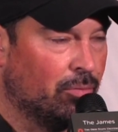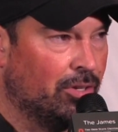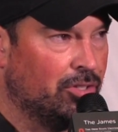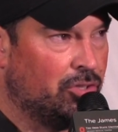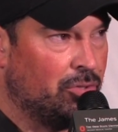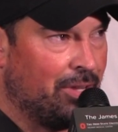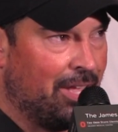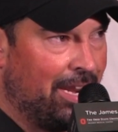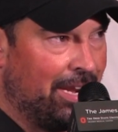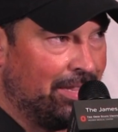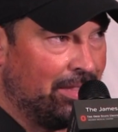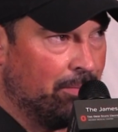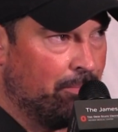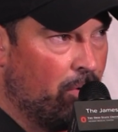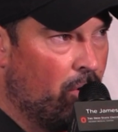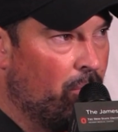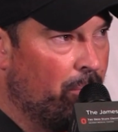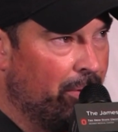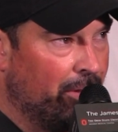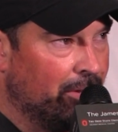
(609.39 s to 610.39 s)
Once you get in the
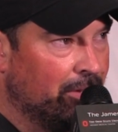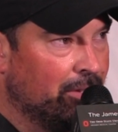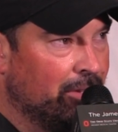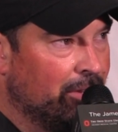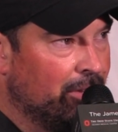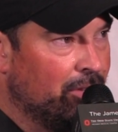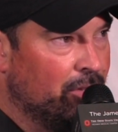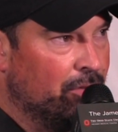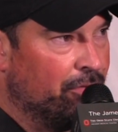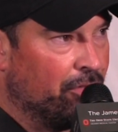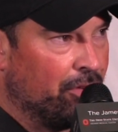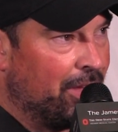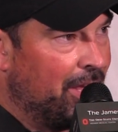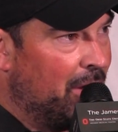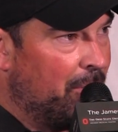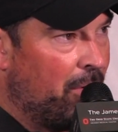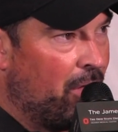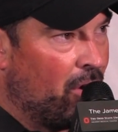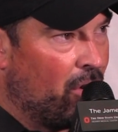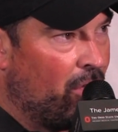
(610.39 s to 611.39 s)
moment, you forget
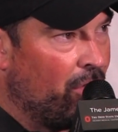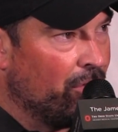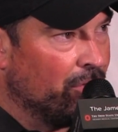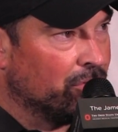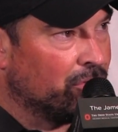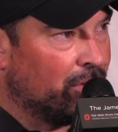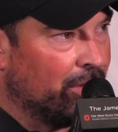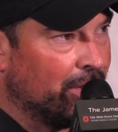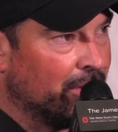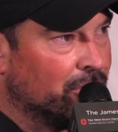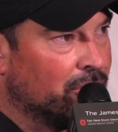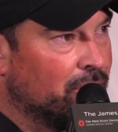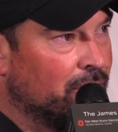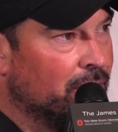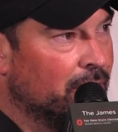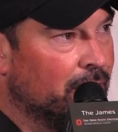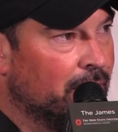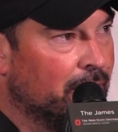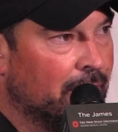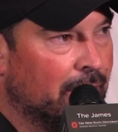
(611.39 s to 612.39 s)
about all those things,
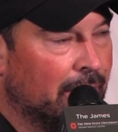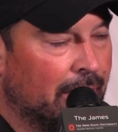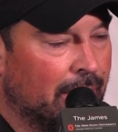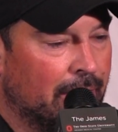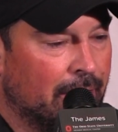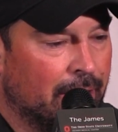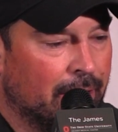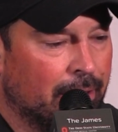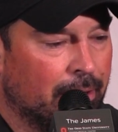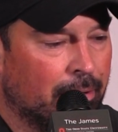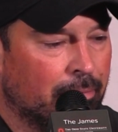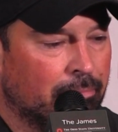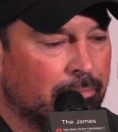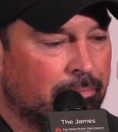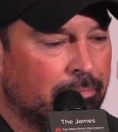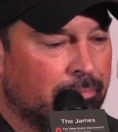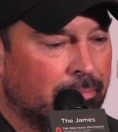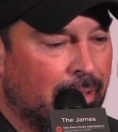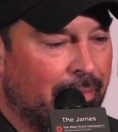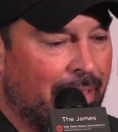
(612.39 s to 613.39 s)
and um,
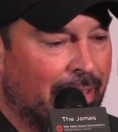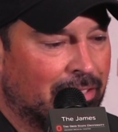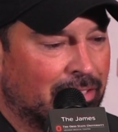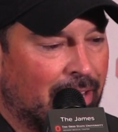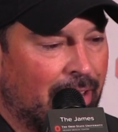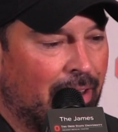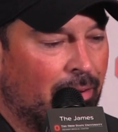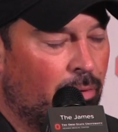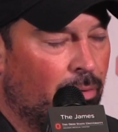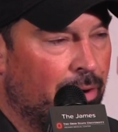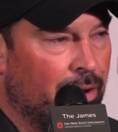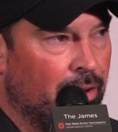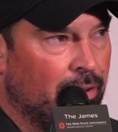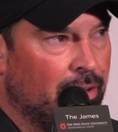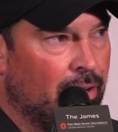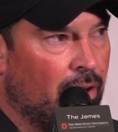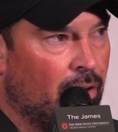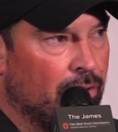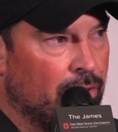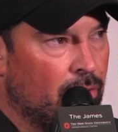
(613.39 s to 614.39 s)
and that's kind of what
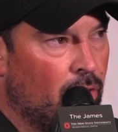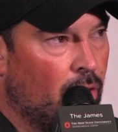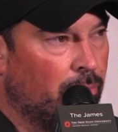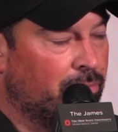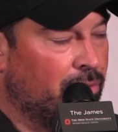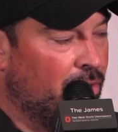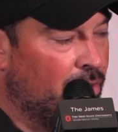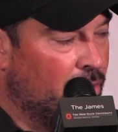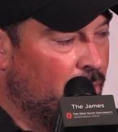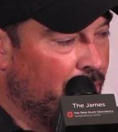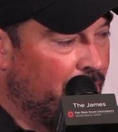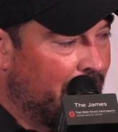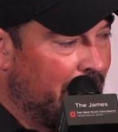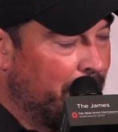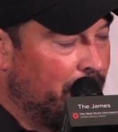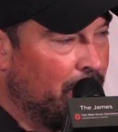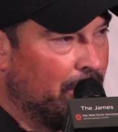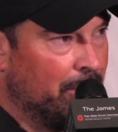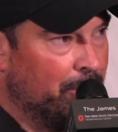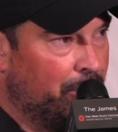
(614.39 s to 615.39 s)
you know you hope to do with a
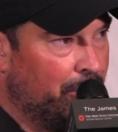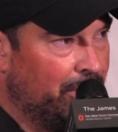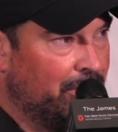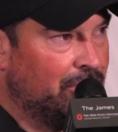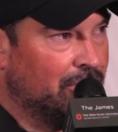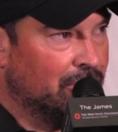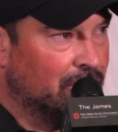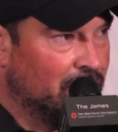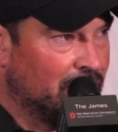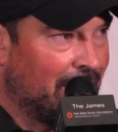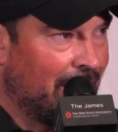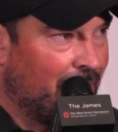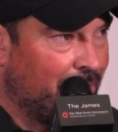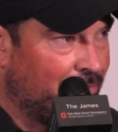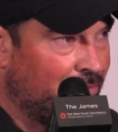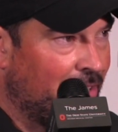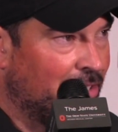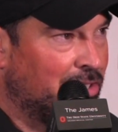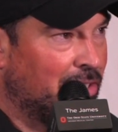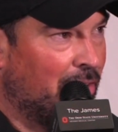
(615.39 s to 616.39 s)
couple completions, kind of
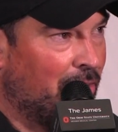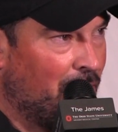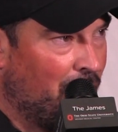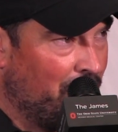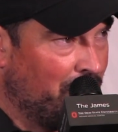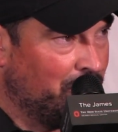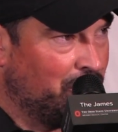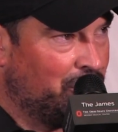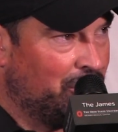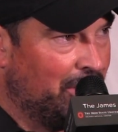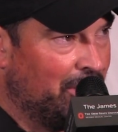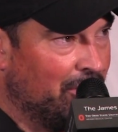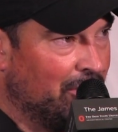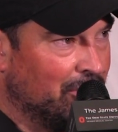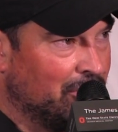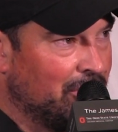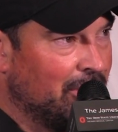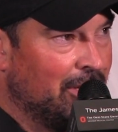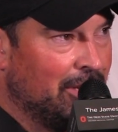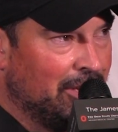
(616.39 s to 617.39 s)
flush out all those
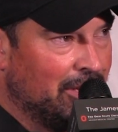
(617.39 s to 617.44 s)
jitters.